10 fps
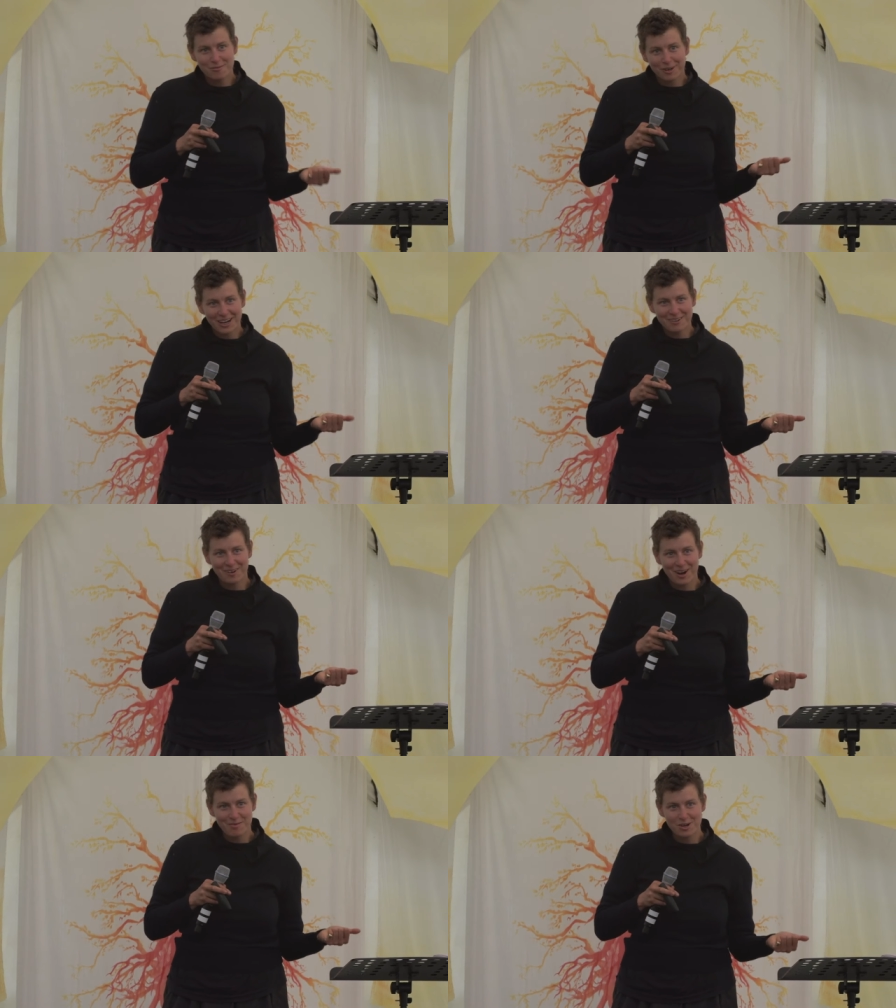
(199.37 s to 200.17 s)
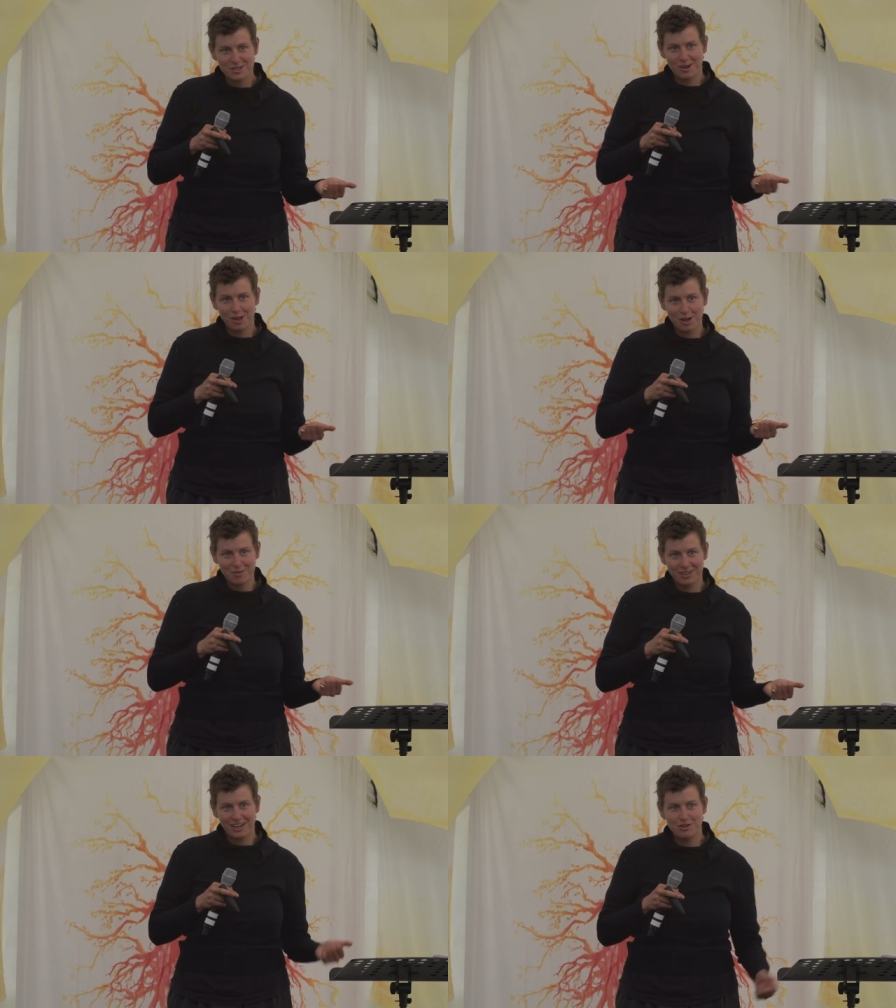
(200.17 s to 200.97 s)
for young farmers all
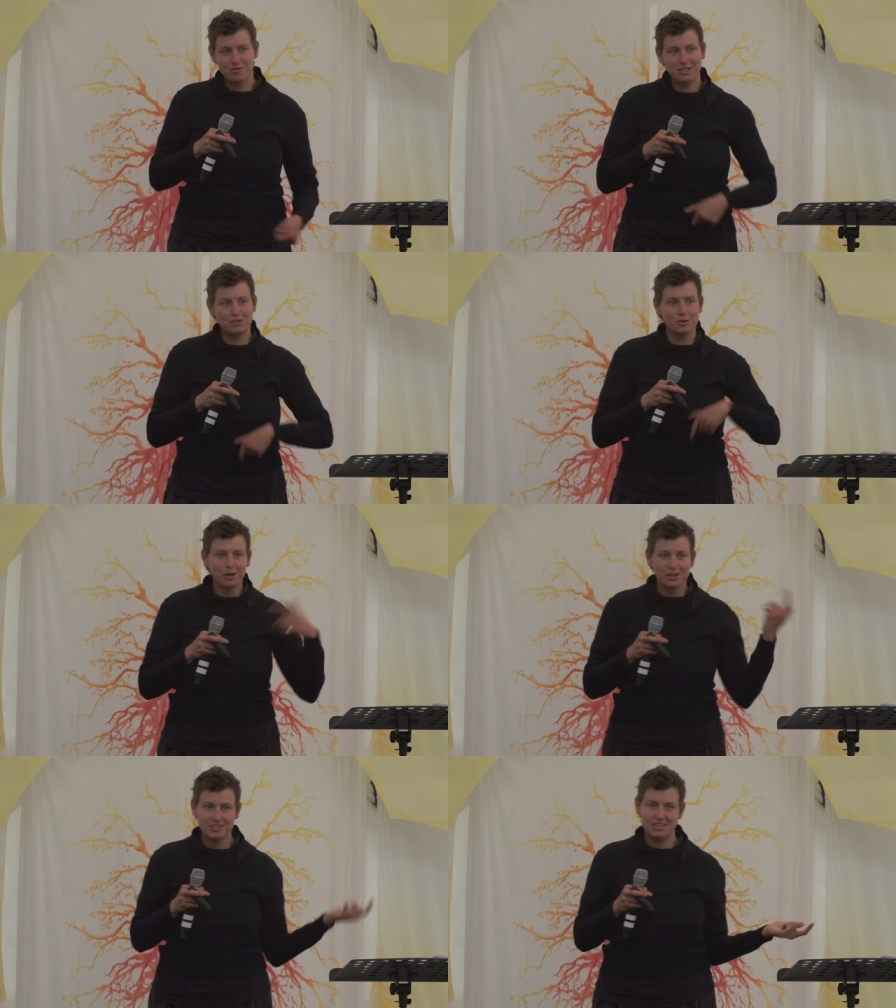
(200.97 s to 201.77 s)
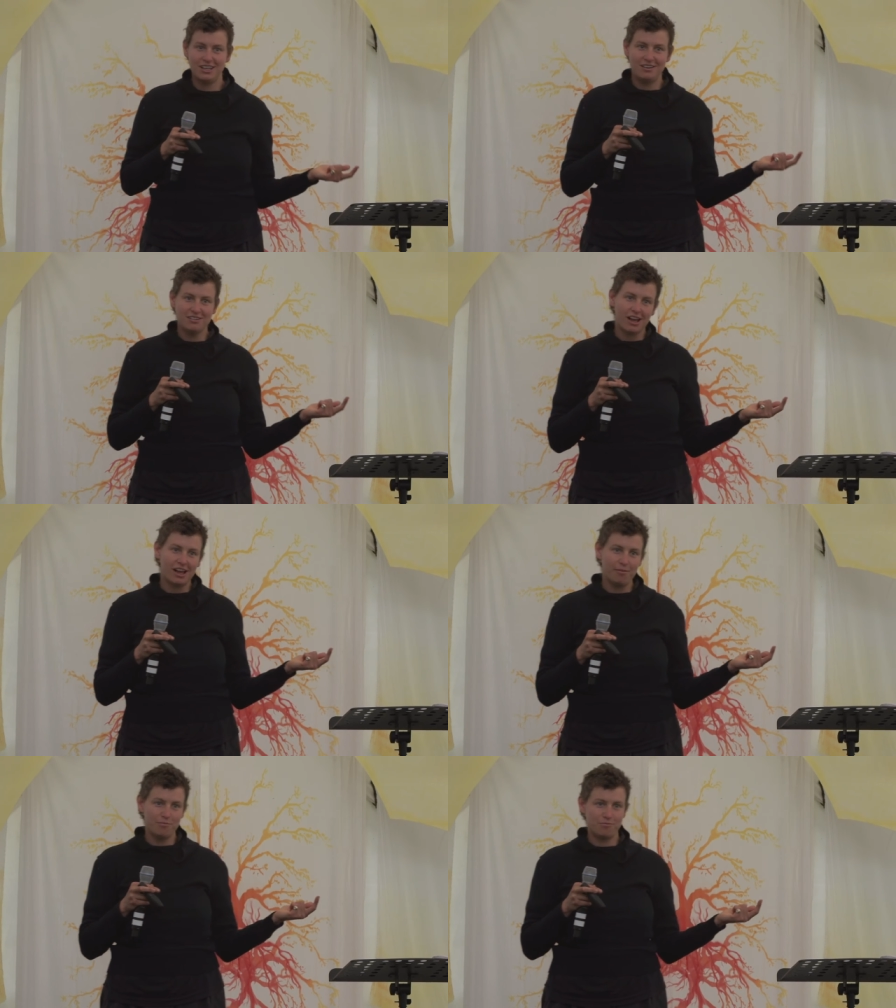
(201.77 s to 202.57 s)
over the country, tours in
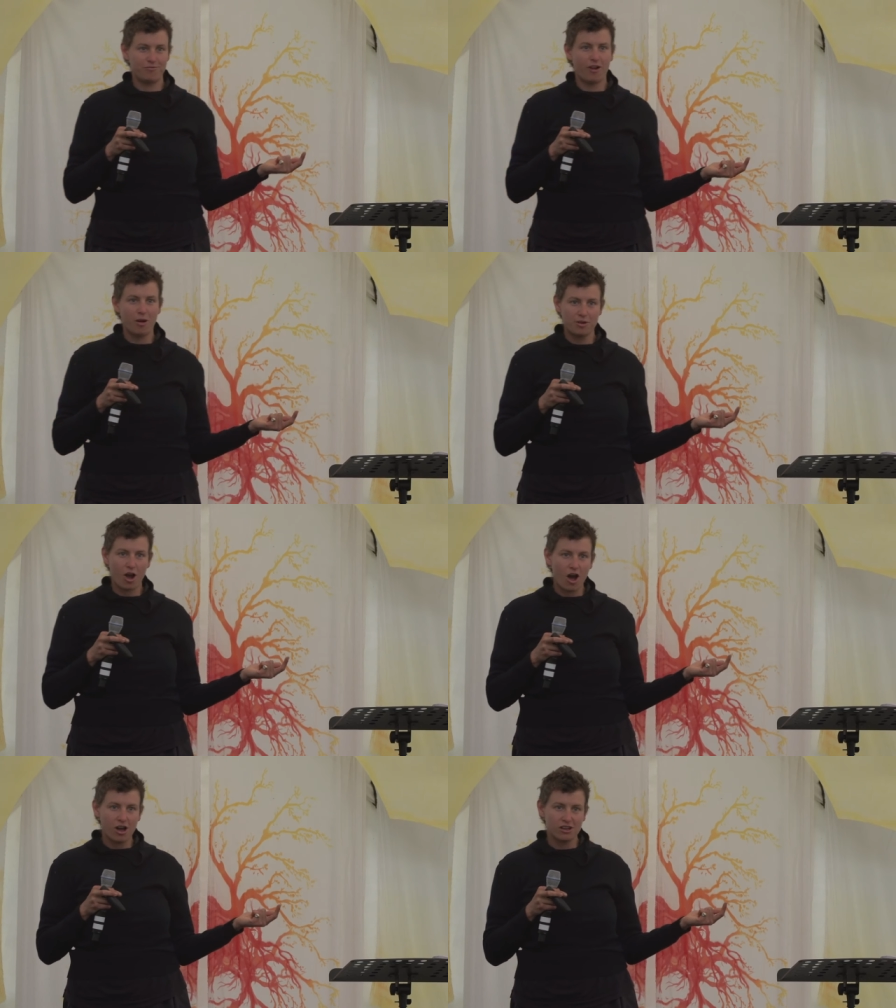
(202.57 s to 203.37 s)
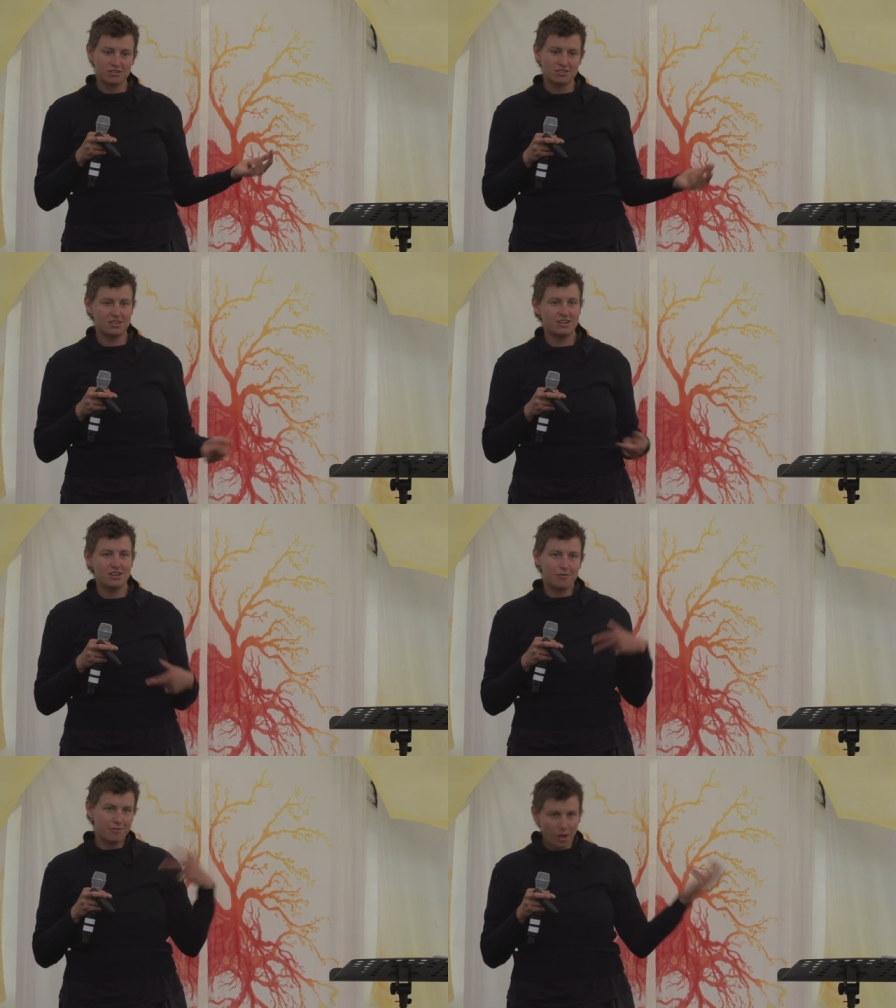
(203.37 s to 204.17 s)
um, farmer halls,
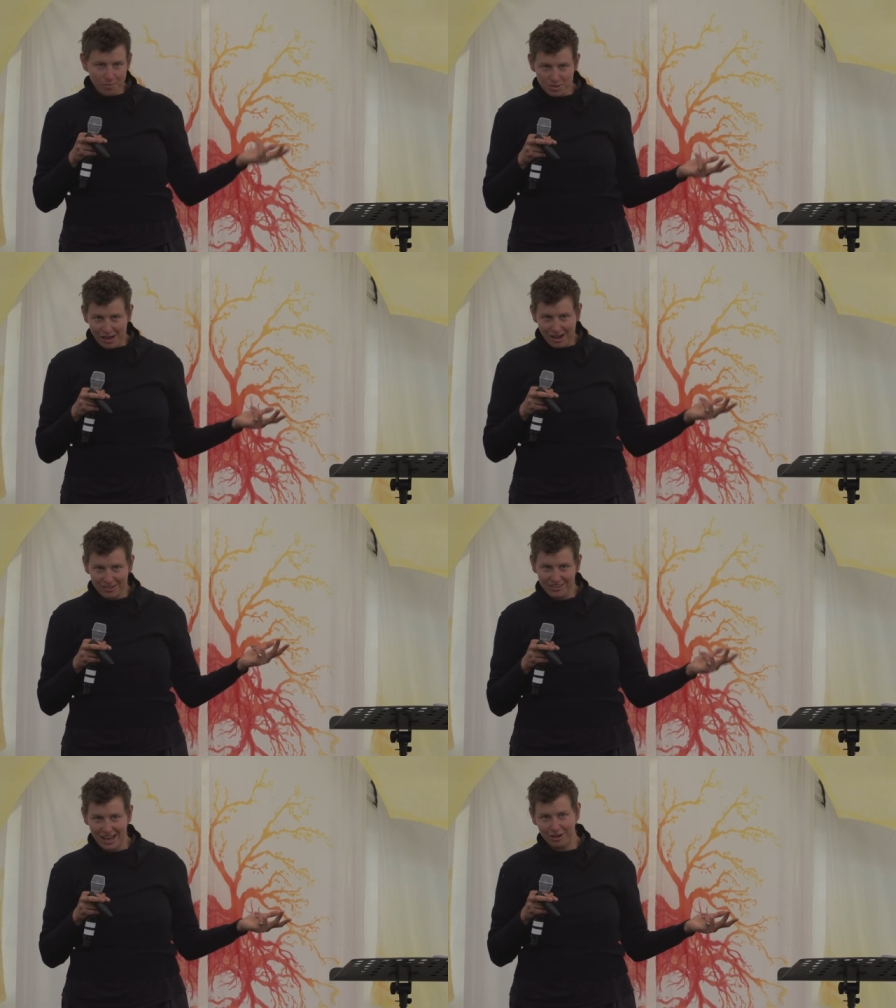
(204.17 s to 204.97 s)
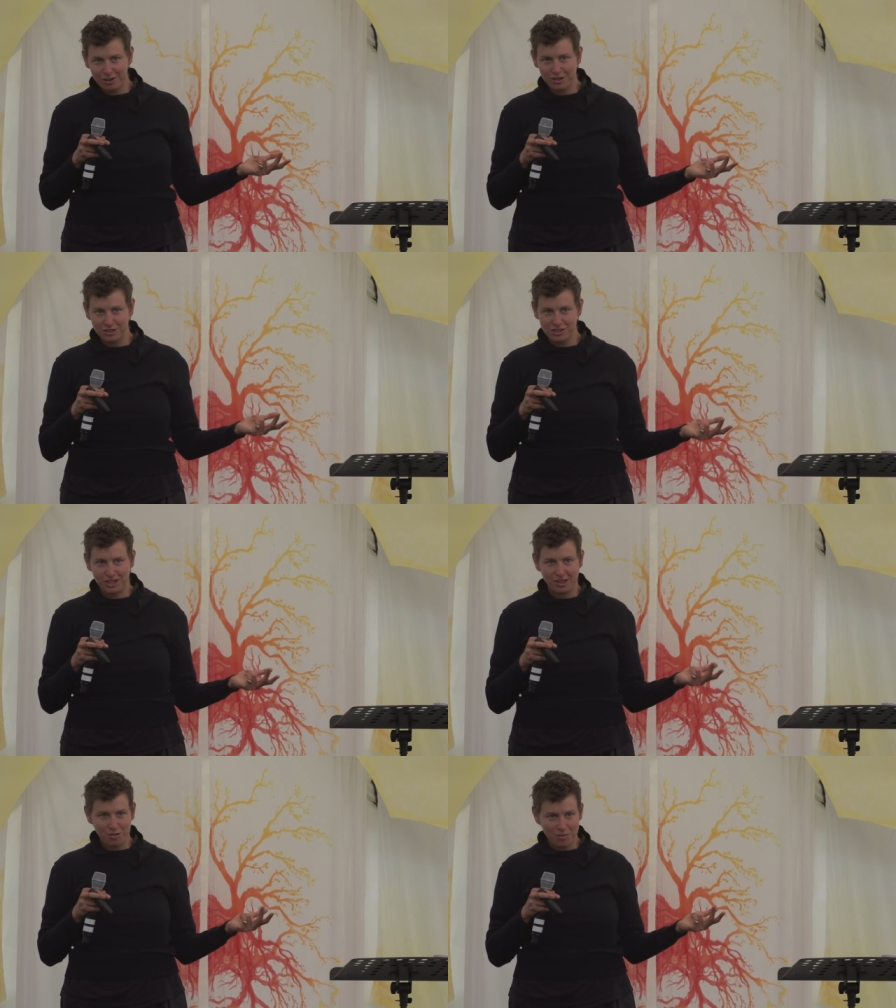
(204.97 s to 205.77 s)
films about
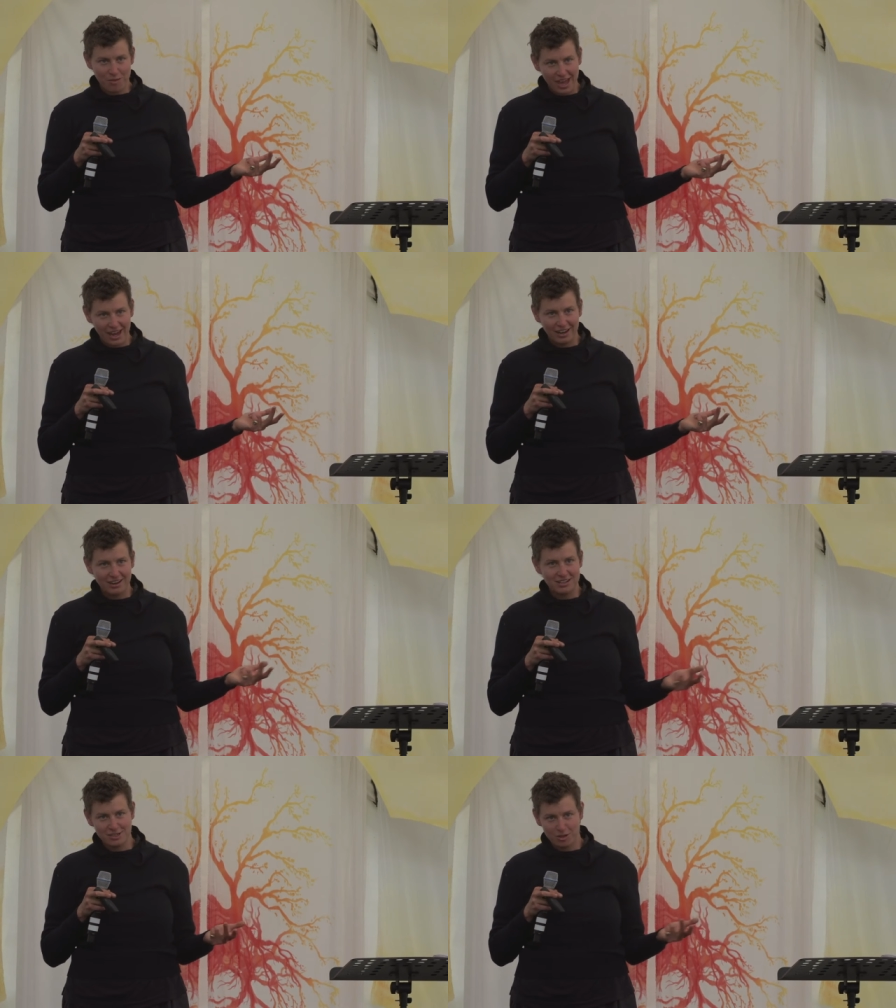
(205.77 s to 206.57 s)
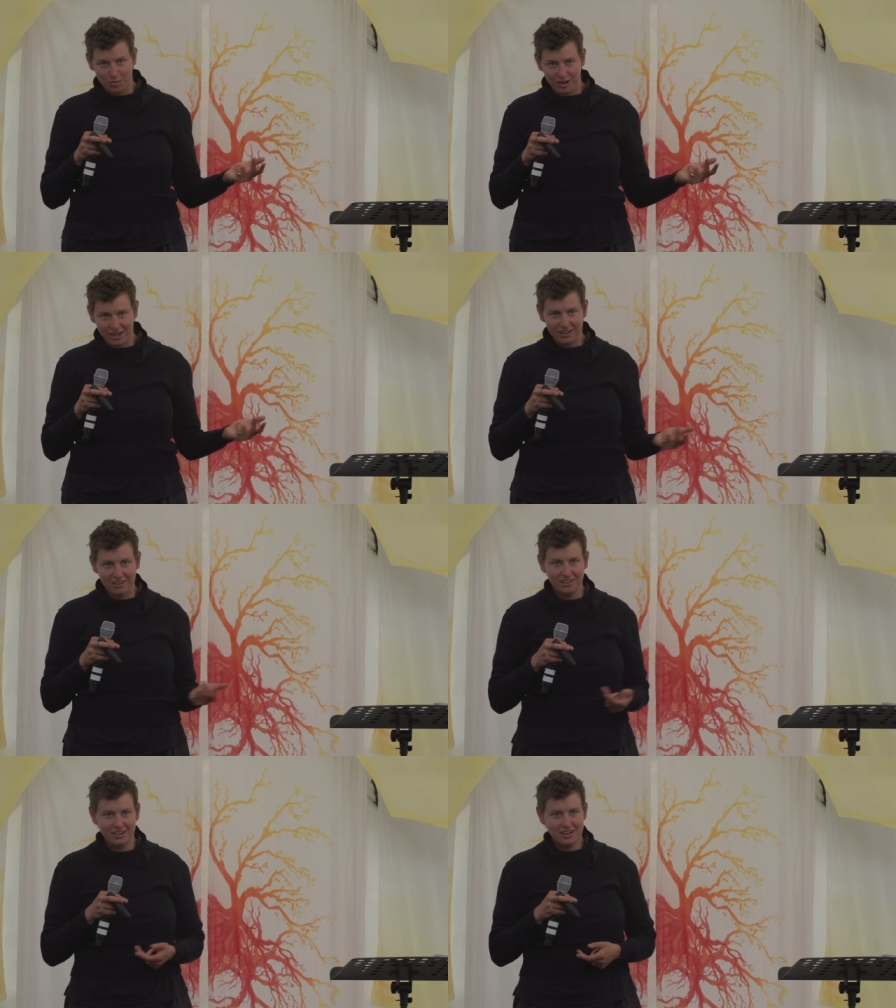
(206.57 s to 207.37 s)
agriculture that we made and distributed.